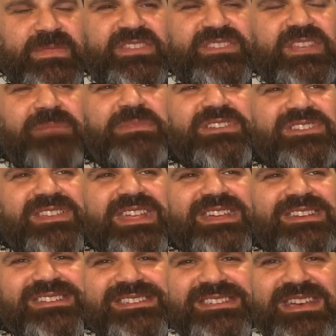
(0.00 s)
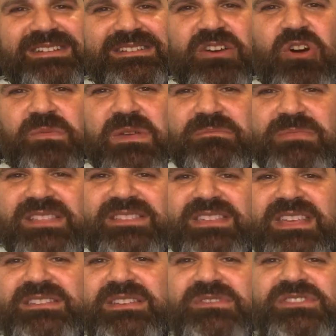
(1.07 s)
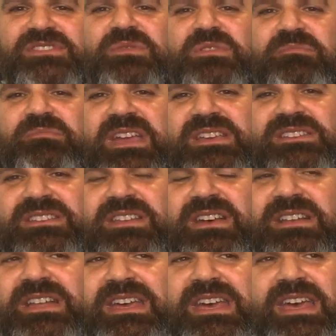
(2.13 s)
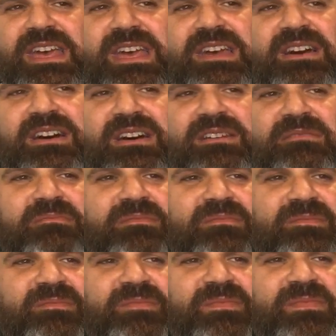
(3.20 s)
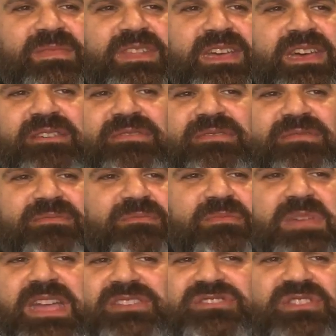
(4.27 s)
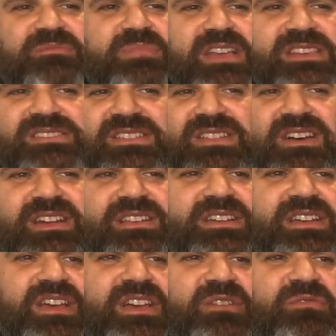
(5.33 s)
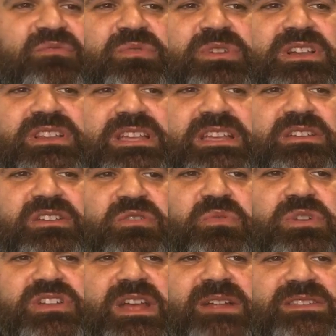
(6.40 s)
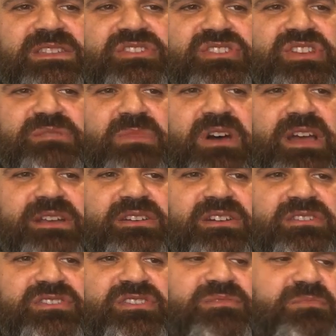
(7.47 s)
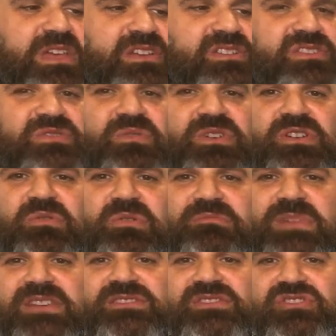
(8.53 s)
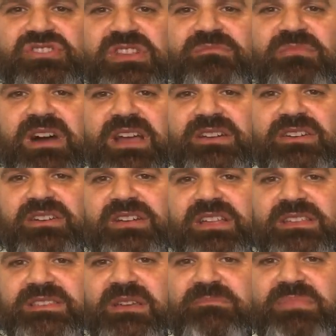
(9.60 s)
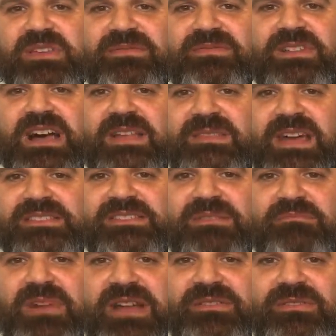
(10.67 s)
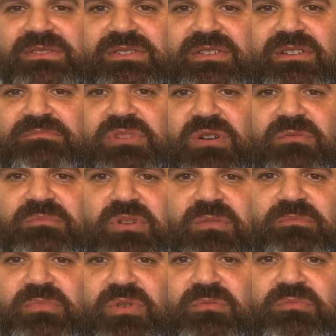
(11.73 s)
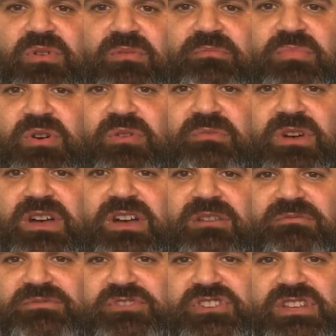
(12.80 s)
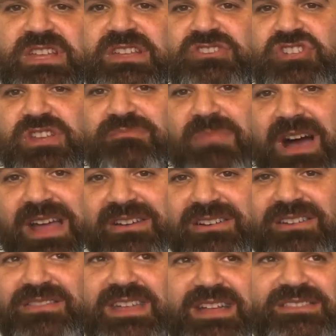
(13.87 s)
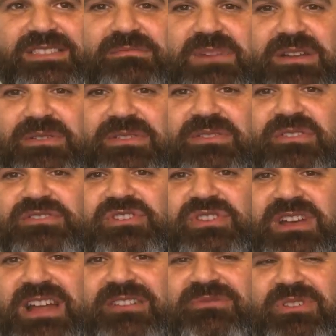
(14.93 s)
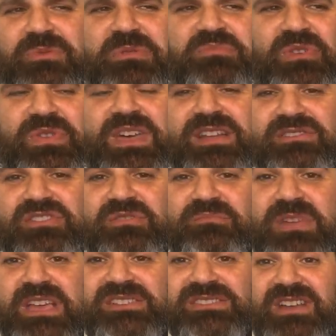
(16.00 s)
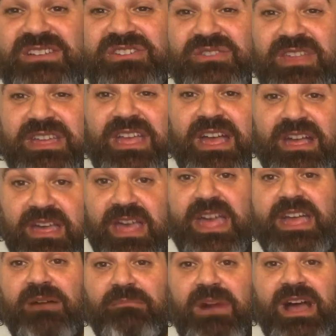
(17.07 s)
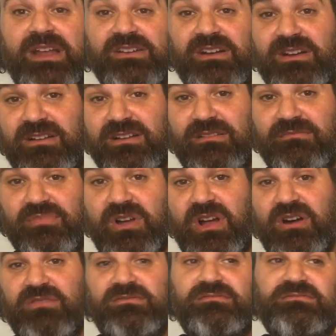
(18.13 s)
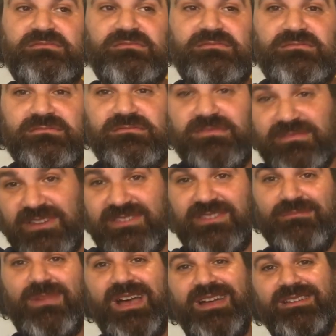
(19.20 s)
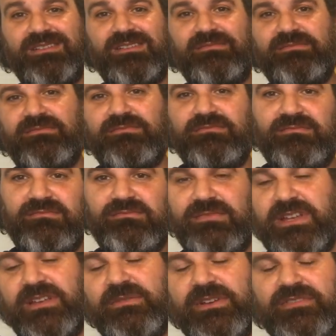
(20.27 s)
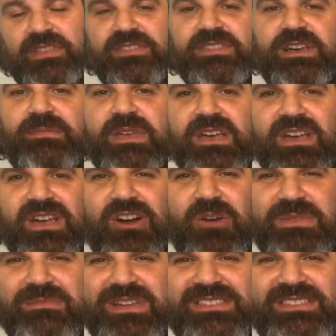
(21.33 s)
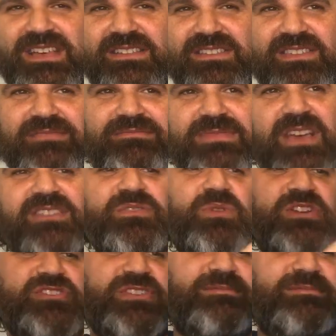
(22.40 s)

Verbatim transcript: Something to that extent. I hope that made sense. I would start with the bass line. Um, F major bass line. Really, you know, when you get to the G minor, just make sure, you know, what makes a G minor is that B flat. That's the minor third. Boom, boom, boom, boom, boom. G, G minor, that's the minor third. So you kind of really want to put that into your bass line too. Like, hey, I'm minor, bro. This is minor. Anyway, so that's that. I hope that made sense. Next question.